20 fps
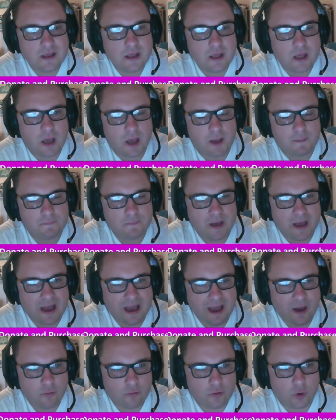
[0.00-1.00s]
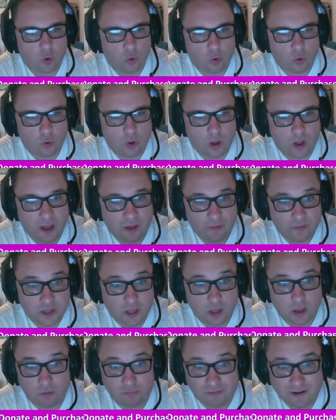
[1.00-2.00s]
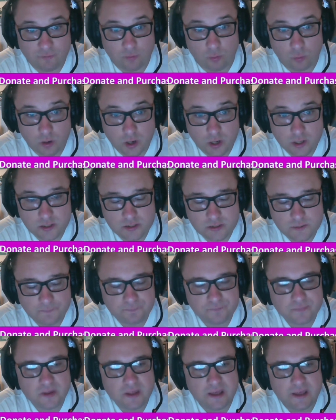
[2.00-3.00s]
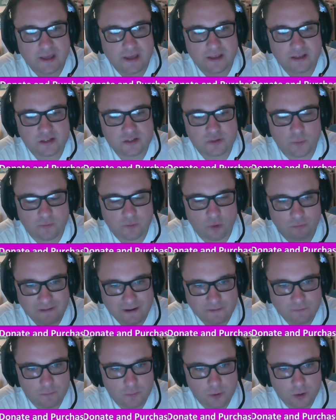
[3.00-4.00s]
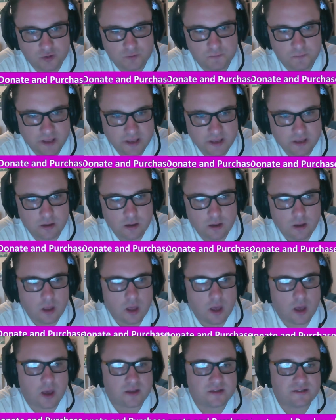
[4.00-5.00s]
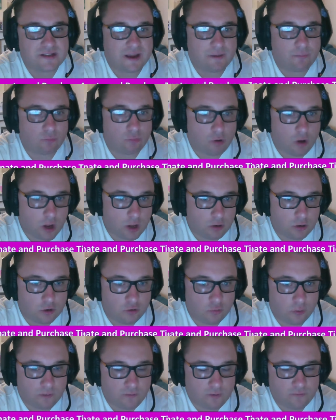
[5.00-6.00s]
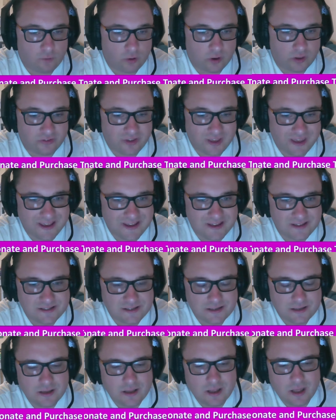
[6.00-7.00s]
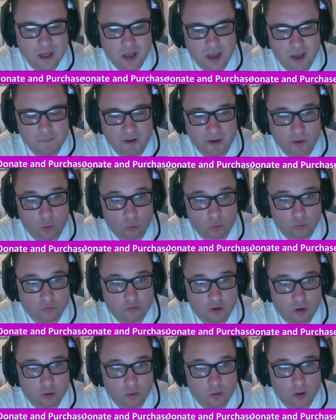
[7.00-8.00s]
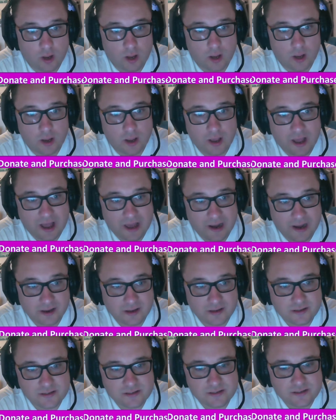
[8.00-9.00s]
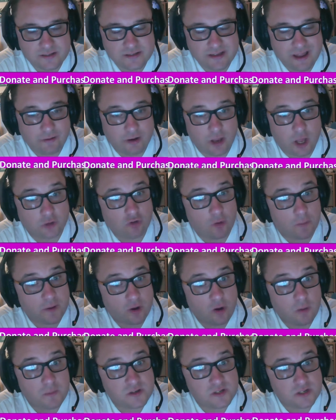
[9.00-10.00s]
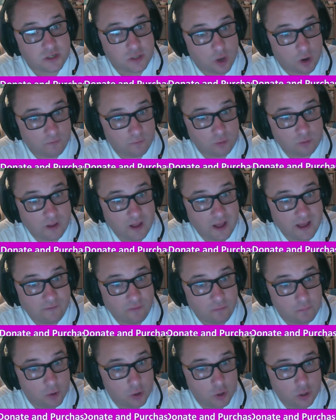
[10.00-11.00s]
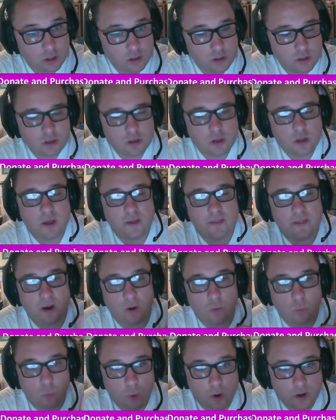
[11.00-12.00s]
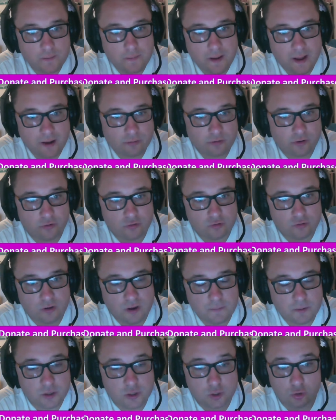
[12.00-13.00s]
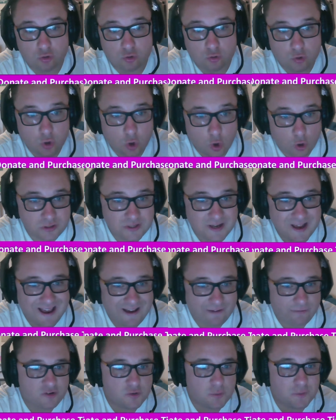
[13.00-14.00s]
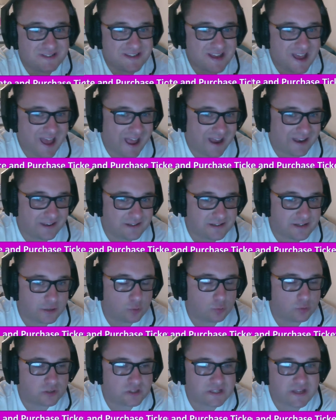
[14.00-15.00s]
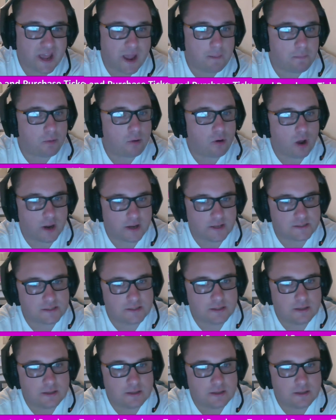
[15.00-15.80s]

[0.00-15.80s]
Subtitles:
How the raffle works is we've got raffle books. Me, Sam Ryle, who's one of our volunteers, and also Alex down at Atomic Comics in Yeovil have a book. They are £1 a strip. You do not have to attend in order to get a prize.